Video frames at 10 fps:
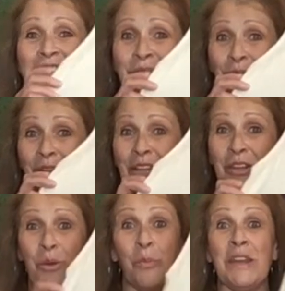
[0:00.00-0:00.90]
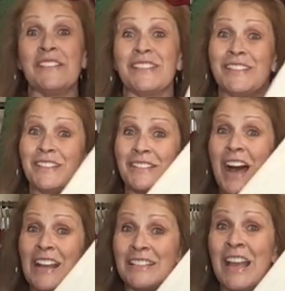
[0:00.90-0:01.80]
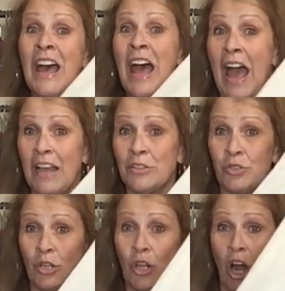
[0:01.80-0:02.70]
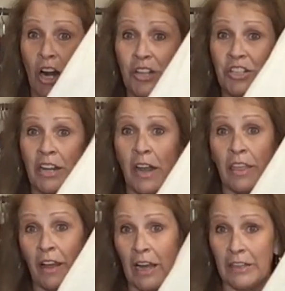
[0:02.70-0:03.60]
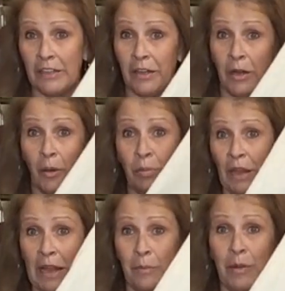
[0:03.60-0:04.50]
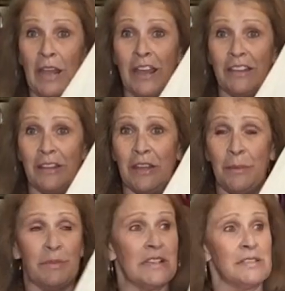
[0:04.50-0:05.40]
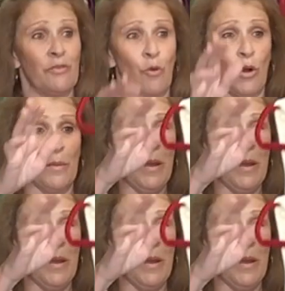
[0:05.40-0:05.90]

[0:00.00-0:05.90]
is a really cute piece. It's a size extra large, and I thought, you know, plan B, I could keep this for